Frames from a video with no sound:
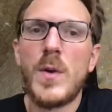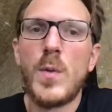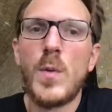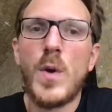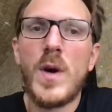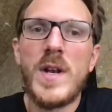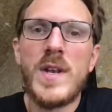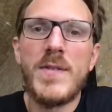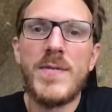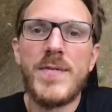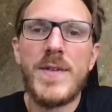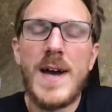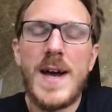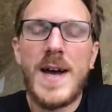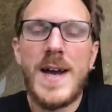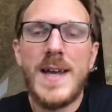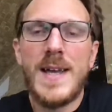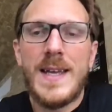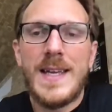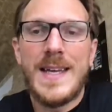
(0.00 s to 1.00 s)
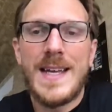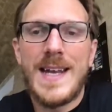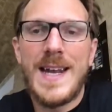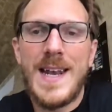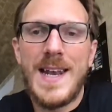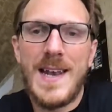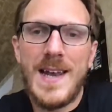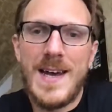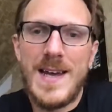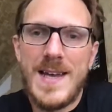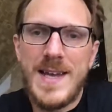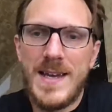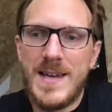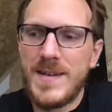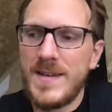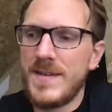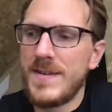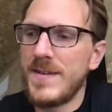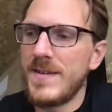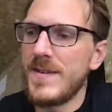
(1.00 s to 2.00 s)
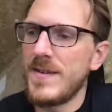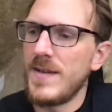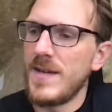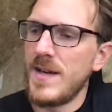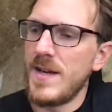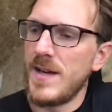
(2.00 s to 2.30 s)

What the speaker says: wodify client.